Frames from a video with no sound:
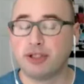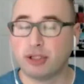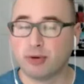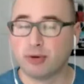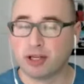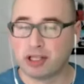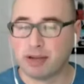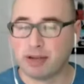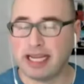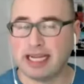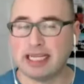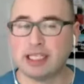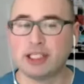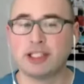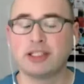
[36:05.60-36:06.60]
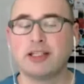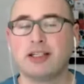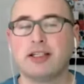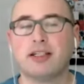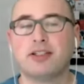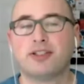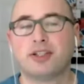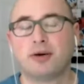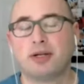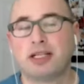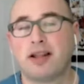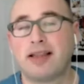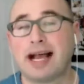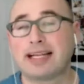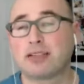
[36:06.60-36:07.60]
But you do on the page,
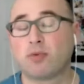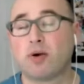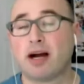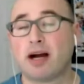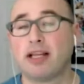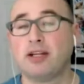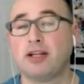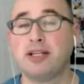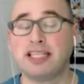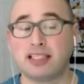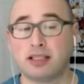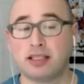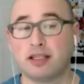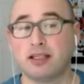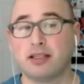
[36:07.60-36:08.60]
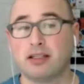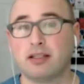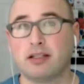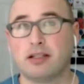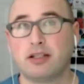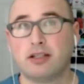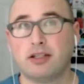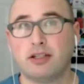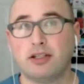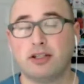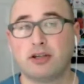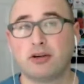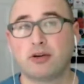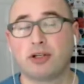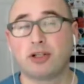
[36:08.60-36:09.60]
so it, that's why you need to,
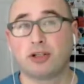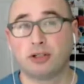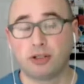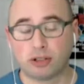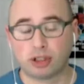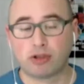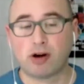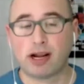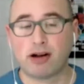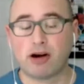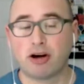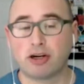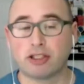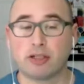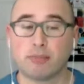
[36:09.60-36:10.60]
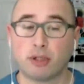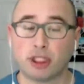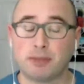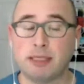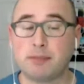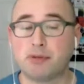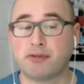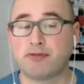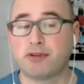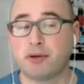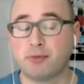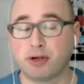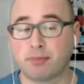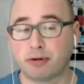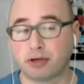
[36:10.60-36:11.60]
you, or you're you're trying hard to push people
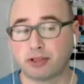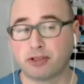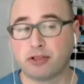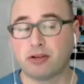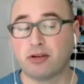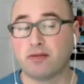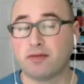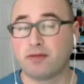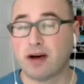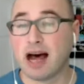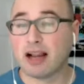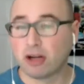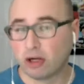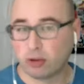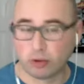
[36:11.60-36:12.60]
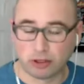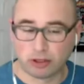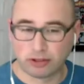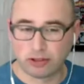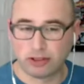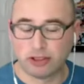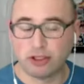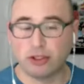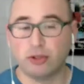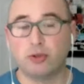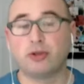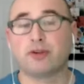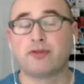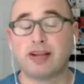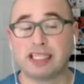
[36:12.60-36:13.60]
from your personal followers
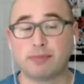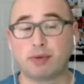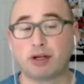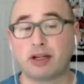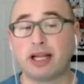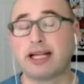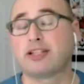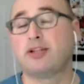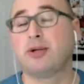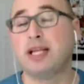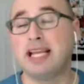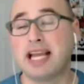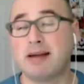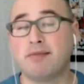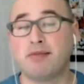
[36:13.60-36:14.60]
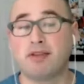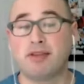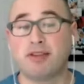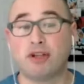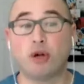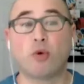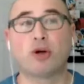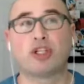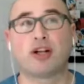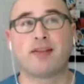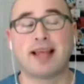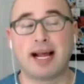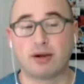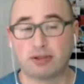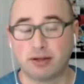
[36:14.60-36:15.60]
to your Facebook likes, so you can get
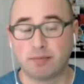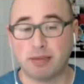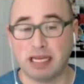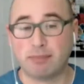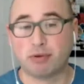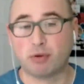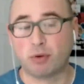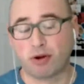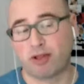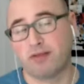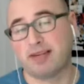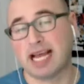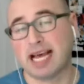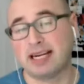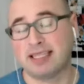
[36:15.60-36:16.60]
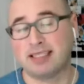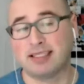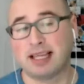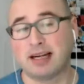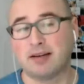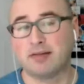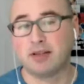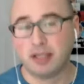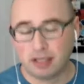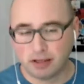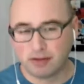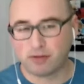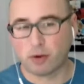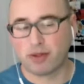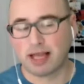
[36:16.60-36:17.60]
200,000 people worth of data instead of
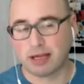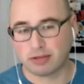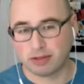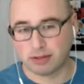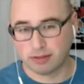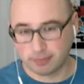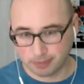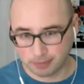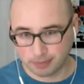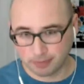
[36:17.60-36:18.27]
4,000.